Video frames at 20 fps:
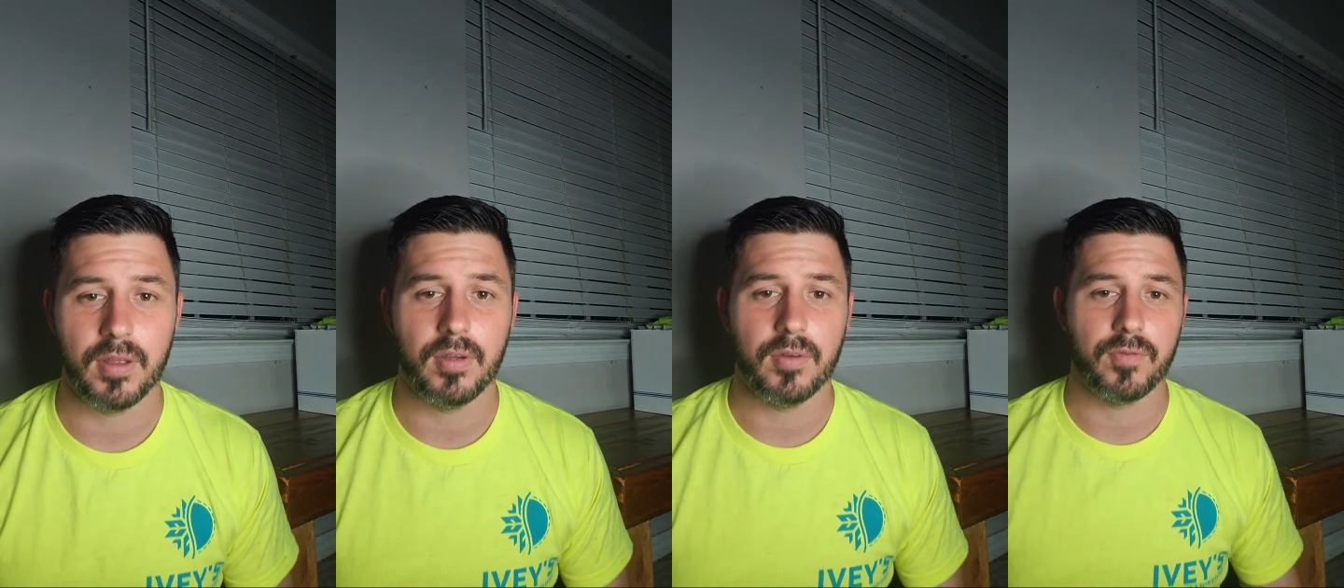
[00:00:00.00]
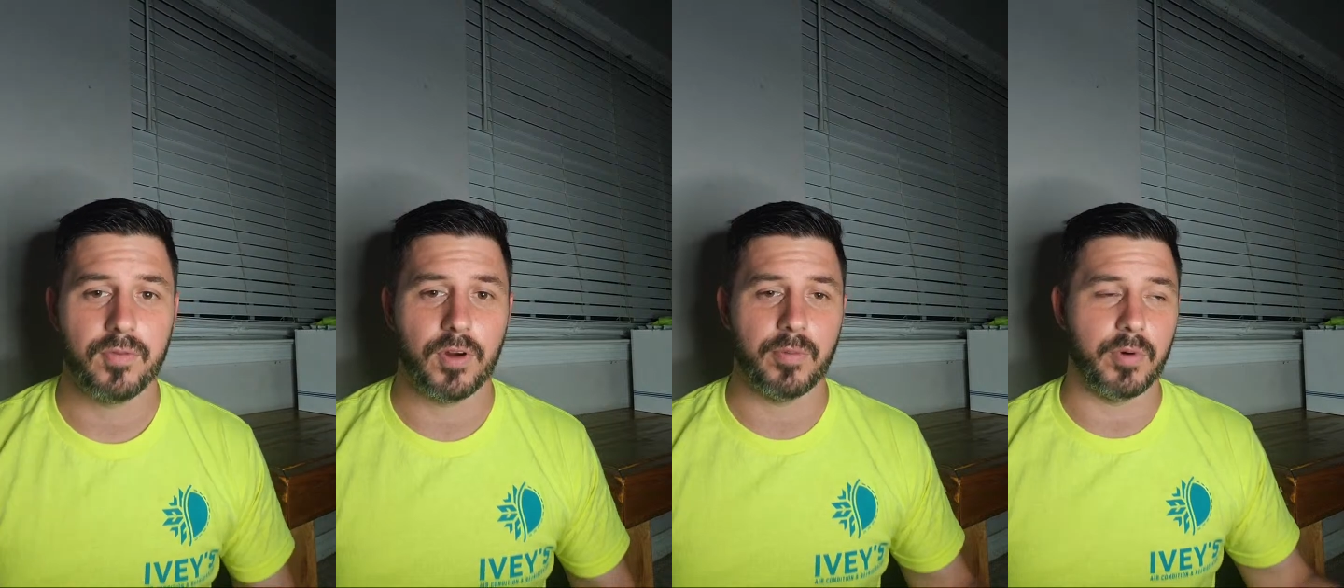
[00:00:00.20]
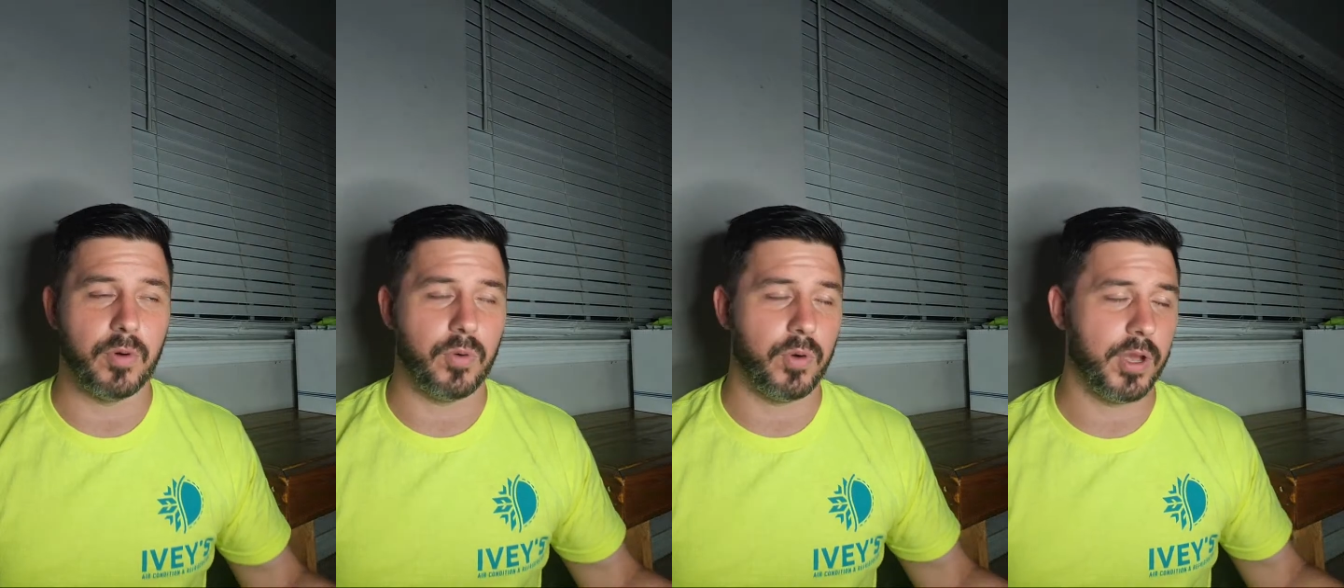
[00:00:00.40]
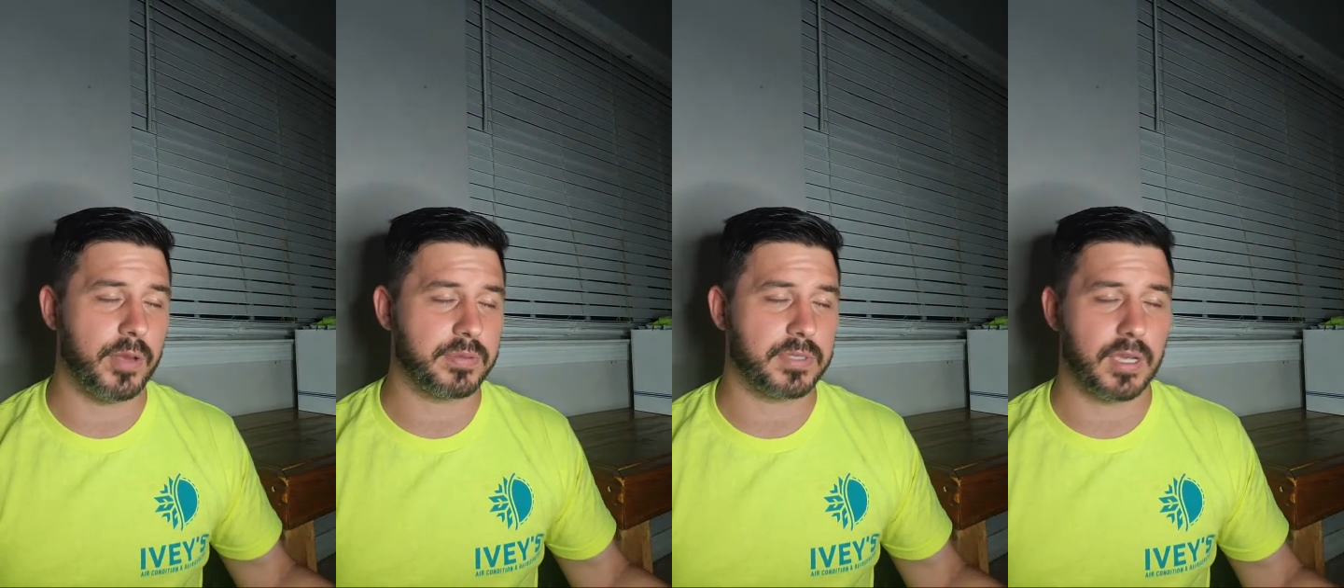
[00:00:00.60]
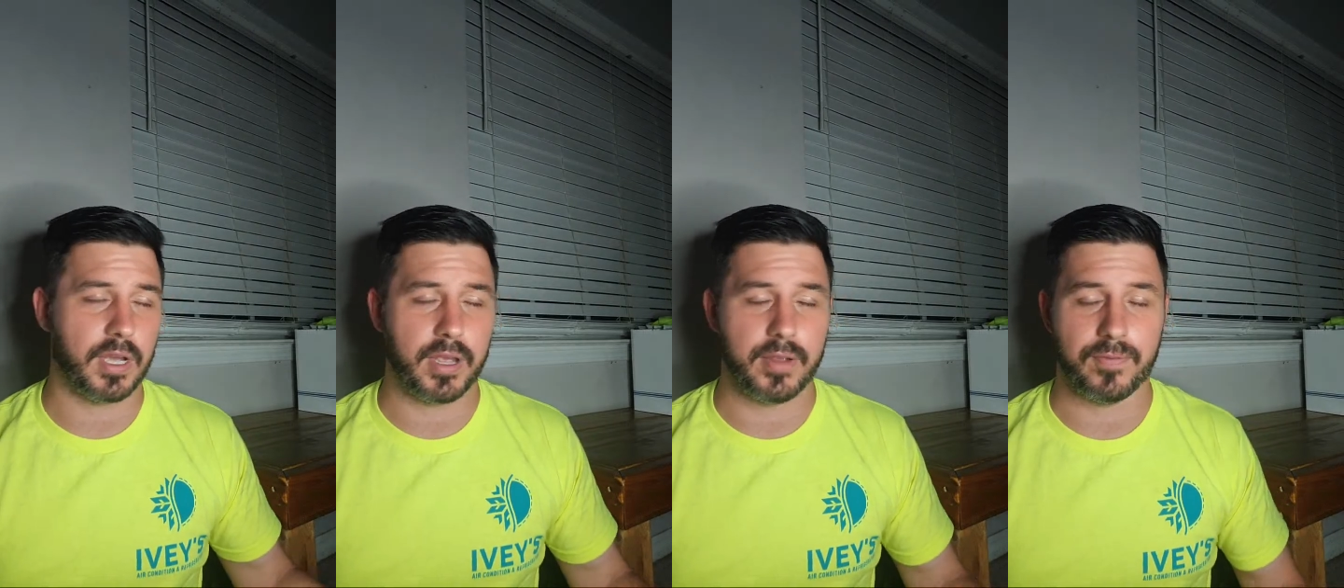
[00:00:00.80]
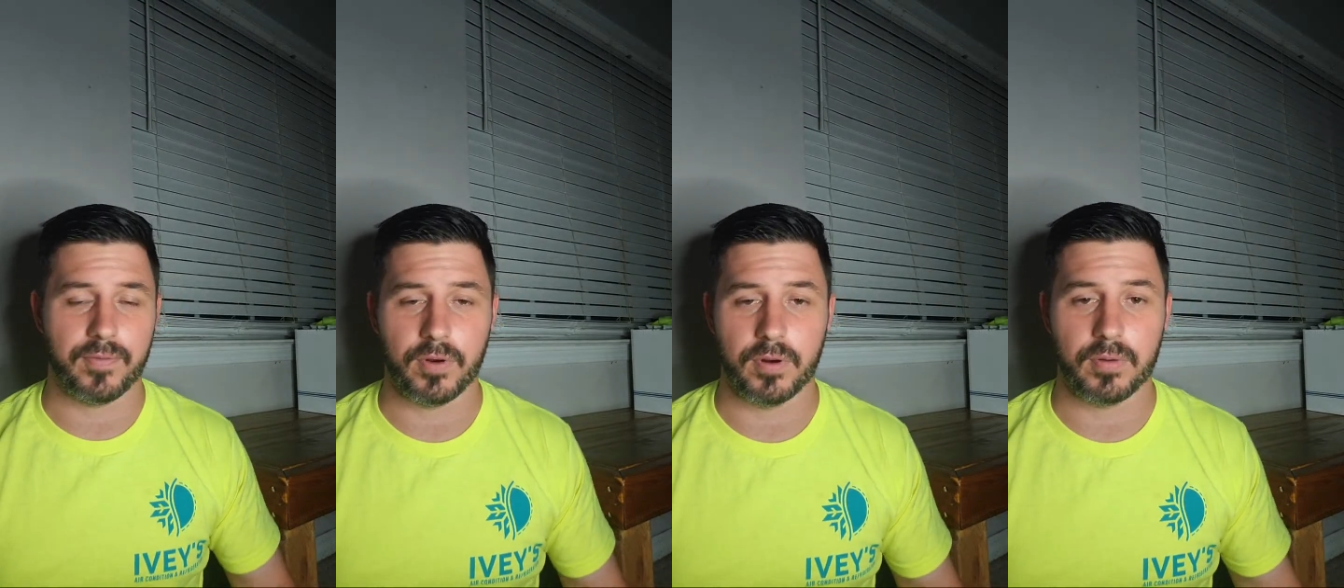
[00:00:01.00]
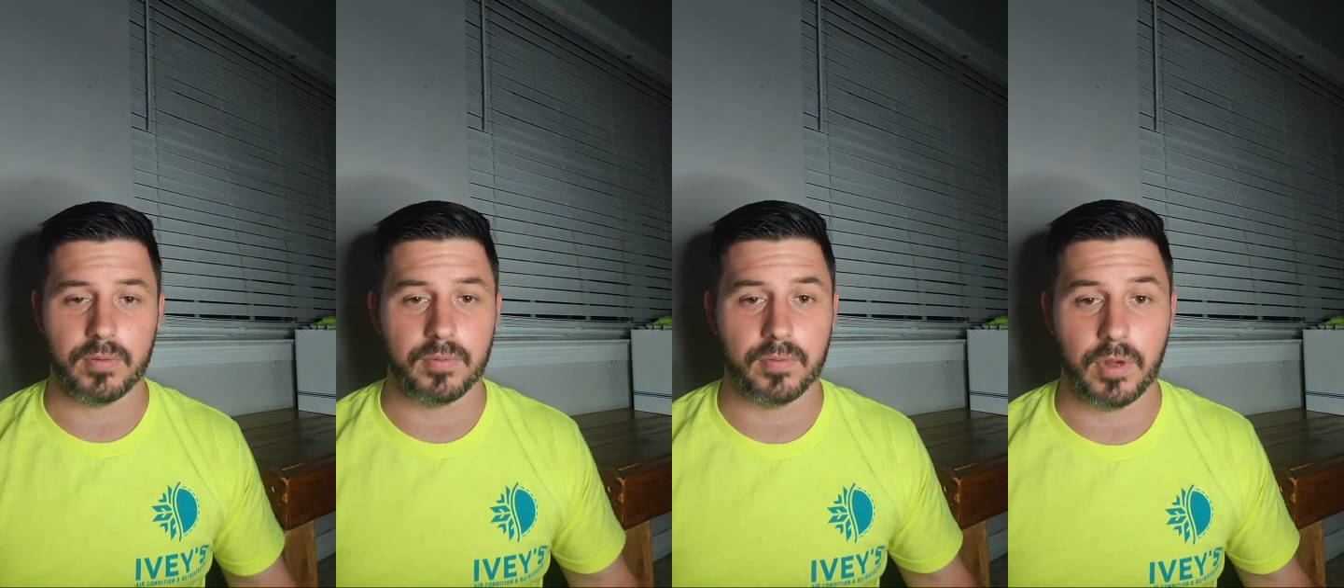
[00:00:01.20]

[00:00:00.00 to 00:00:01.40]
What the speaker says: from a website for